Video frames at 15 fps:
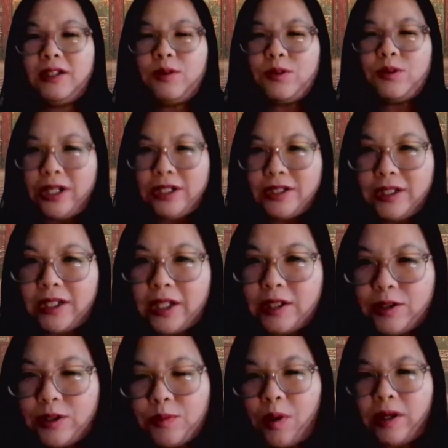So, Jesse,
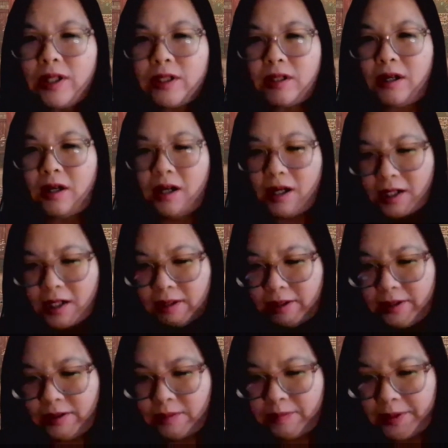can, do you want to talk a
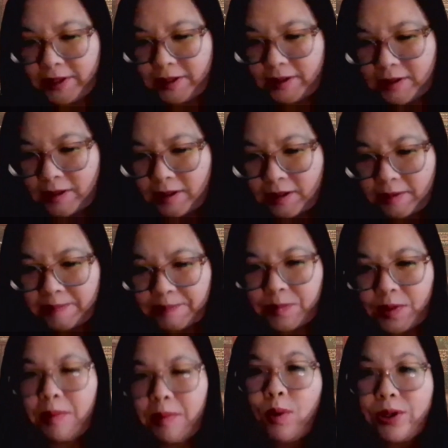little bit um,
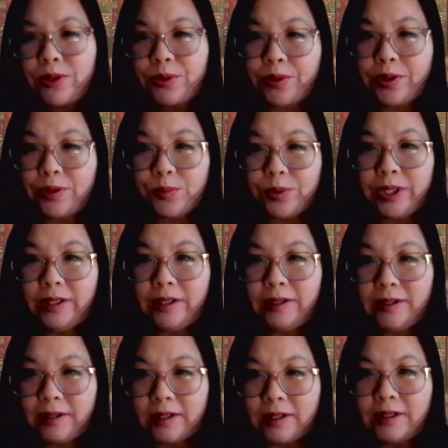about what you're going to read?
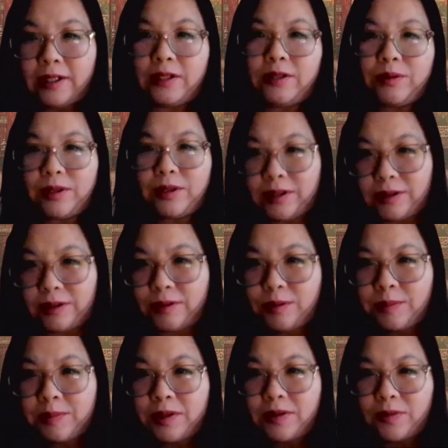And then you can
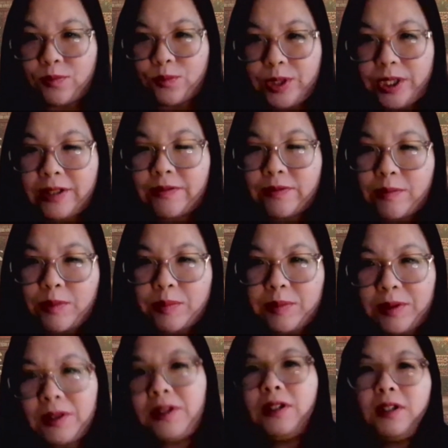do a bit of reading from your
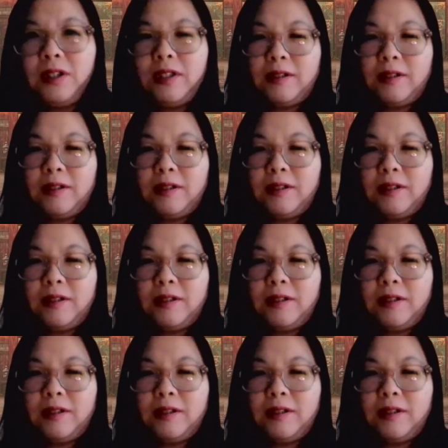book.